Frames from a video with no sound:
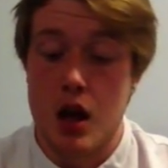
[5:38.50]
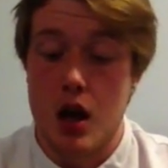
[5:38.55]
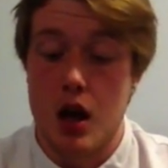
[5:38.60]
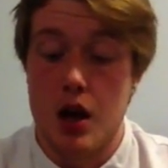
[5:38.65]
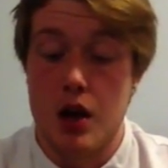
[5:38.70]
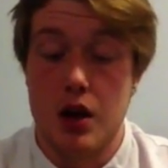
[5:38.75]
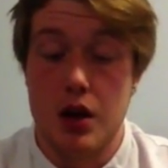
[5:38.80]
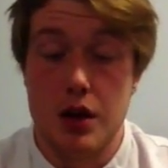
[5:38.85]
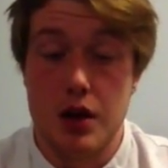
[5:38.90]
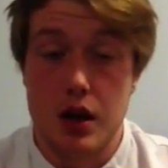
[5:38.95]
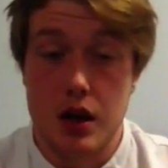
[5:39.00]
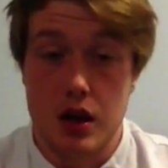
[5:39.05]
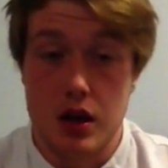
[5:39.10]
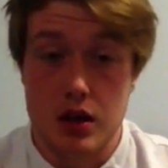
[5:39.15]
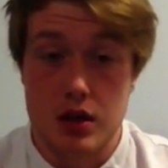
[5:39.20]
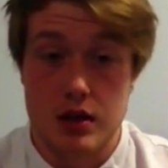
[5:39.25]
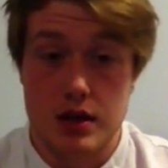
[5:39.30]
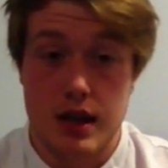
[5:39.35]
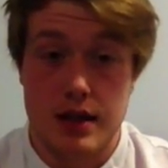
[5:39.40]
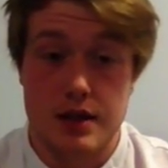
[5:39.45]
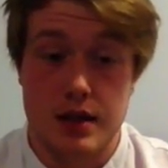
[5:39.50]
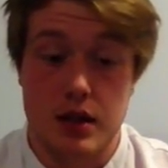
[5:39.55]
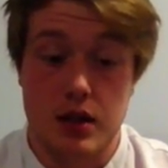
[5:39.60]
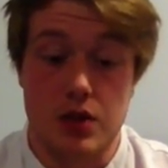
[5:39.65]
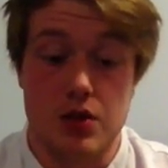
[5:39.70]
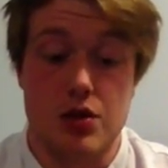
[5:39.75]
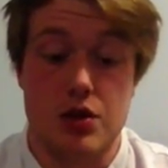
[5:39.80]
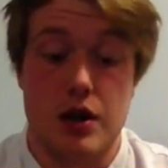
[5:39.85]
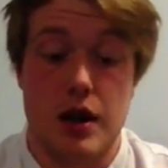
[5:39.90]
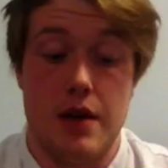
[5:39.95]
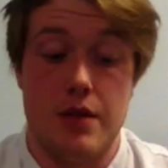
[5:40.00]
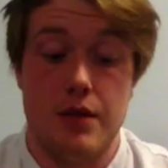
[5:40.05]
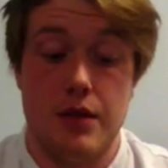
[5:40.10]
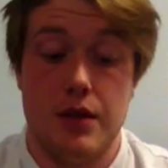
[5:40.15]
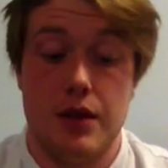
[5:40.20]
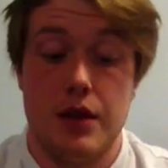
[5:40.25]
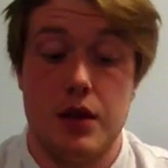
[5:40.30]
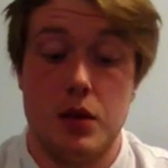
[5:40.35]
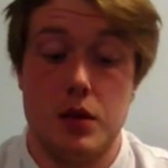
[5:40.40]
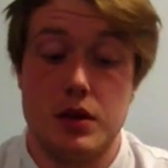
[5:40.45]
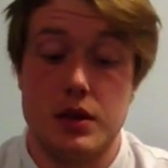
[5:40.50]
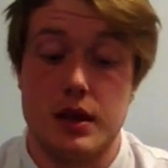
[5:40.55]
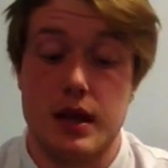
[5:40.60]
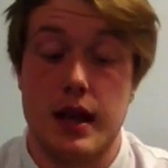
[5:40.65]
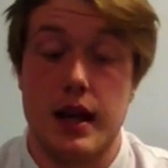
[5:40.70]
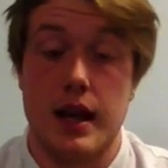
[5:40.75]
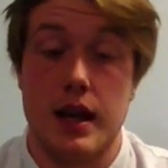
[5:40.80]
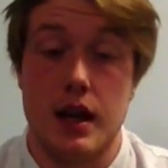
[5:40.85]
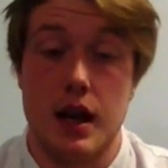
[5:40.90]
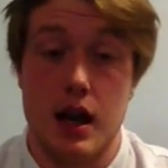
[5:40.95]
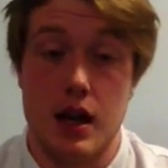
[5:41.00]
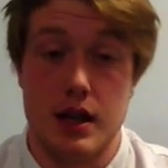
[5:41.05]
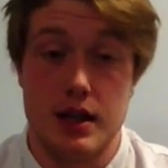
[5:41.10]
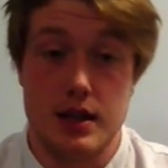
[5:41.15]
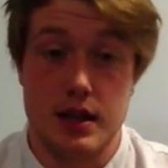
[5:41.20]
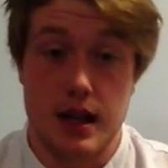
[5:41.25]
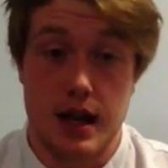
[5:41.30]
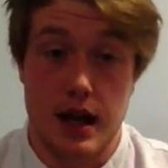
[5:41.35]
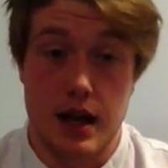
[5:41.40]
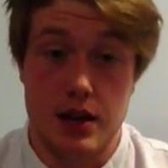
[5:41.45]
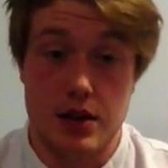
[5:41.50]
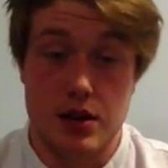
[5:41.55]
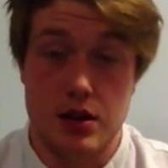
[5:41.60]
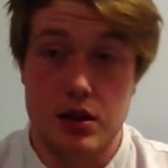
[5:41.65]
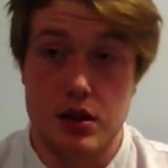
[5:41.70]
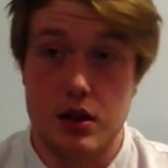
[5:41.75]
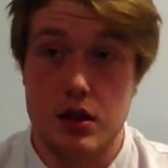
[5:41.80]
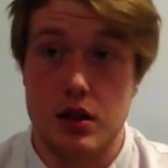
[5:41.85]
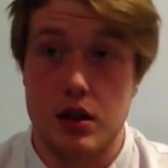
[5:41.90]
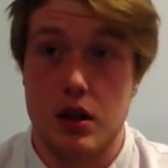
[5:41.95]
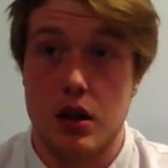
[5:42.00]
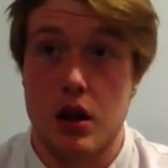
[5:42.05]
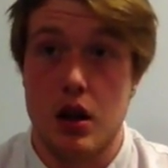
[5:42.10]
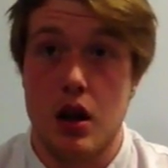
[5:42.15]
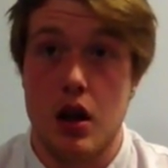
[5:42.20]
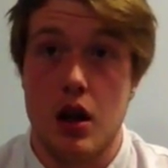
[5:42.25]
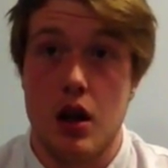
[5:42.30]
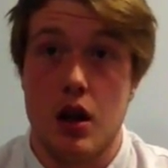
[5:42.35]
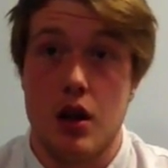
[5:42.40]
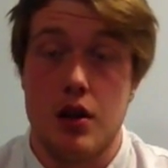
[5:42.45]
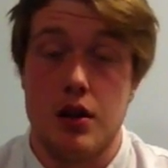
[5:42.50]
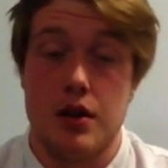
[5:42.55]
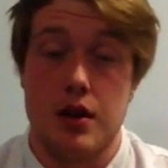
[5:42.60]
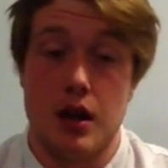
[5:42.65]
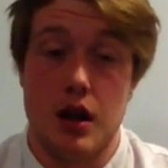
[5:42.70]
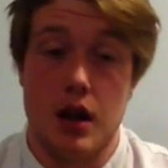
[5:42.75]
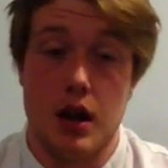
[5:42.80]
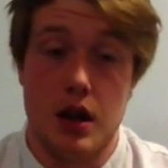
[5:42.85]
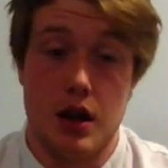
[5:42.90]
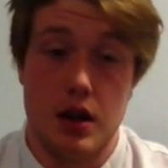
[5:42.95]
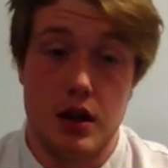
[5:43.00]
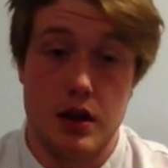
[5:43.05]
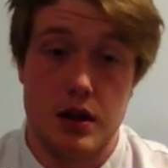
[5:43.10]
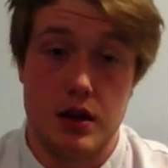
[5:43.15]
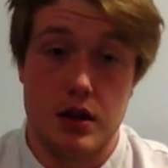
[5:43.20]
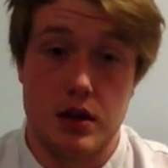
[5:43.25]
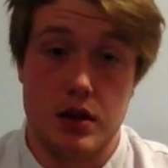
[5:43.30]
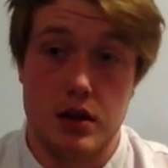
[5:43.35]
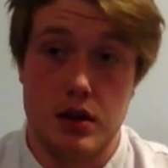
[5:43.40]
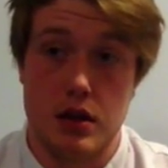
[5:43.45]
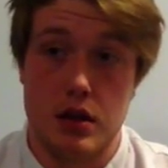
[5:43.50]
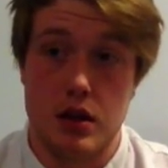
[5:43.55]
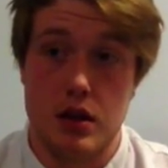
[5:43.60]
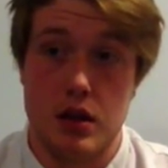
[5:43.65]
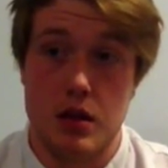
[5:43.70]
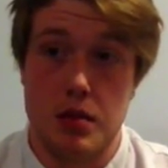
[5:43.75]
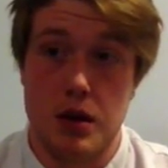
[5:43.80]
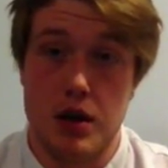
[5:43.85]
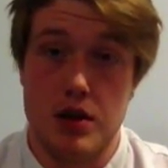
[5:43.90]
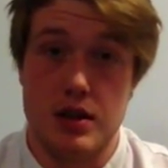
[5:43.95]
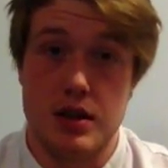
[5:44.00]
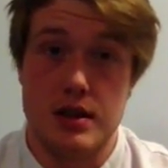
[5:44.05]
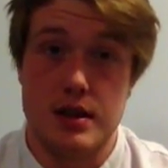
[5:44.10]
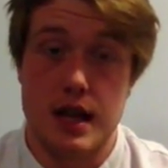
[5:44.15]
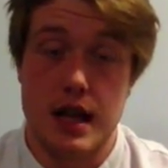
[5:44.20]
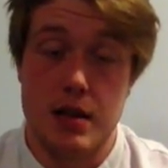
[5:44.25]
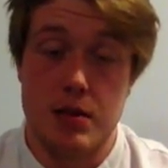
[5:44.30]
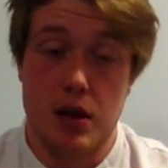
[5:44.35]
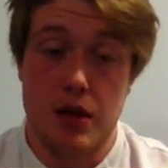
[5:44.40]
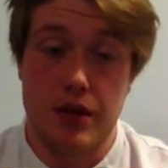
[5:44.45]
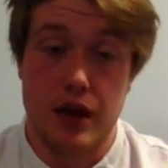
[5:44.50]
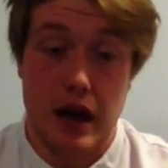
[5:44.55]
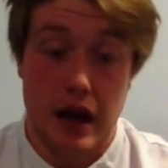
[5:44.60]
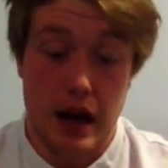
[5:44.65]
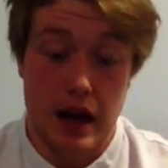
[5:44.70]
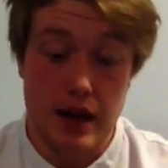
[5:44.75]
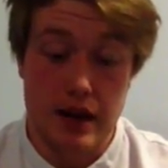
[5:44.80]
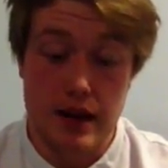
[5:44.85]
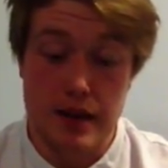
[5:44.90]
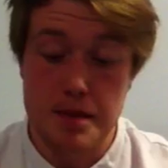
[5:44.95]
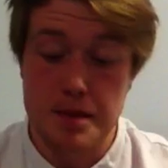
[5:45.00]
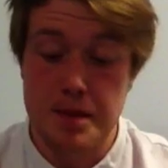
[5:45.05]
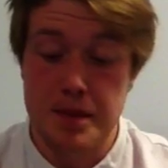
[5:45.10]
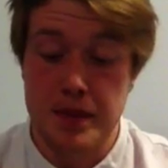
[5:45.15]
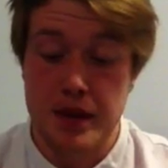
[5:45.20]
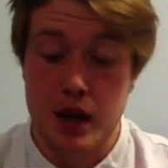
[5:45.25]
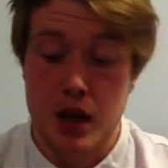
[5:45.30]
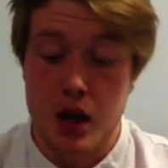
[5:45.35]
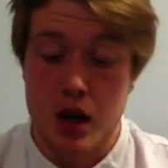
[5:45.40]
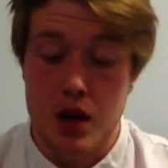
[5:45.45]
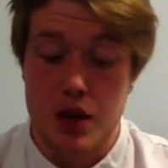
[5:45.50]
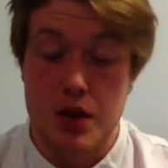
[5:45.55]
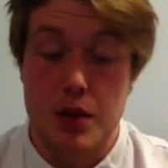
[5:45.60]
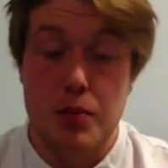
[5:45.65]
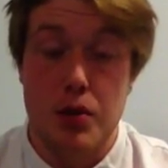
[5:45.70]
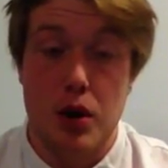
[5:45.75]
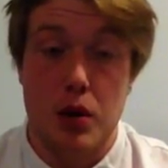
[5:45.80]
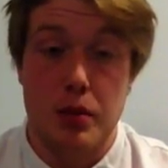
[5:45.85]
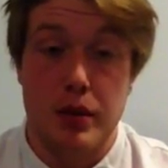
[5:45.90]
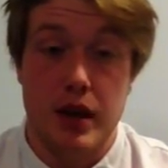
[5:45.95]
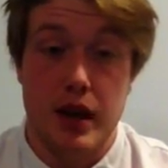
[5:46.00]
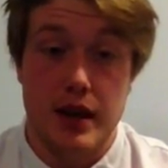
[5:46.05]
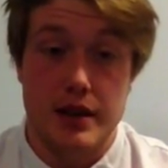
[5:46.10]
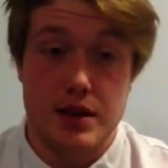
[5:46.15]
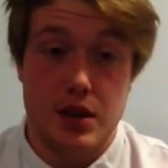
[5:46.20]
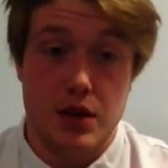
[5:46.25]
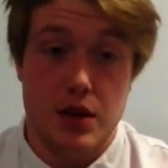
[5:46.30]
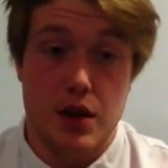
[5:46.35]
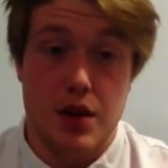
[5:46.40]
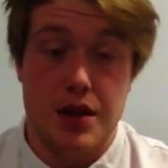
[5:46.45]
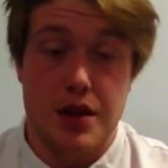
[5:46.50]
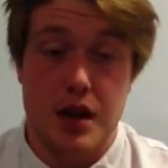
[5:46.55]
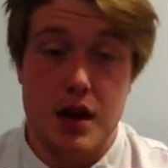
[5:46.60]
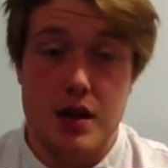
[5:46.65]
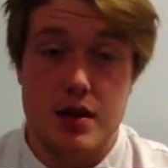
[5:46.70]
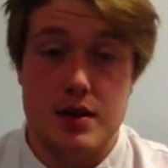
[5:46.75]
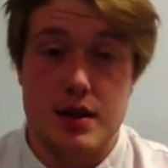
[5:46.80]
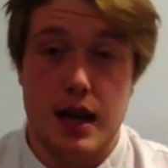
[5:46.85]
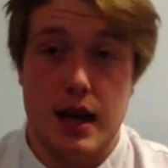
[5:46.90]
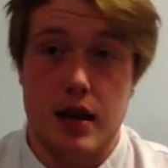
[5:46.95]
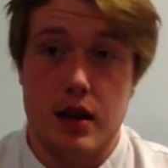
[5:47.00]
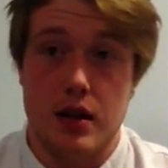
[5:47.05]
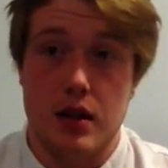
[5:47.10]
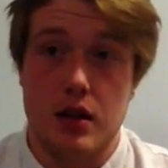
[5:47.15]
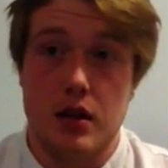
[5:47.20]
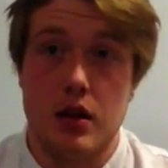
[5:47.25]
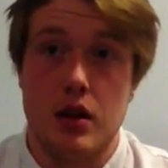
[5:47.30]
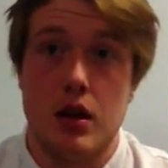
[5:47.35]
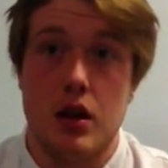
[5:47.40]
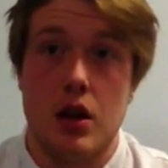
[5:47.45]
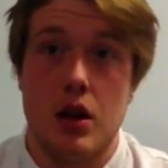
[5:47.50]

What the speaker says: Another tactical strength was kicking early to catch the opposing team off guard. The prop kicked on the 3rd tackle,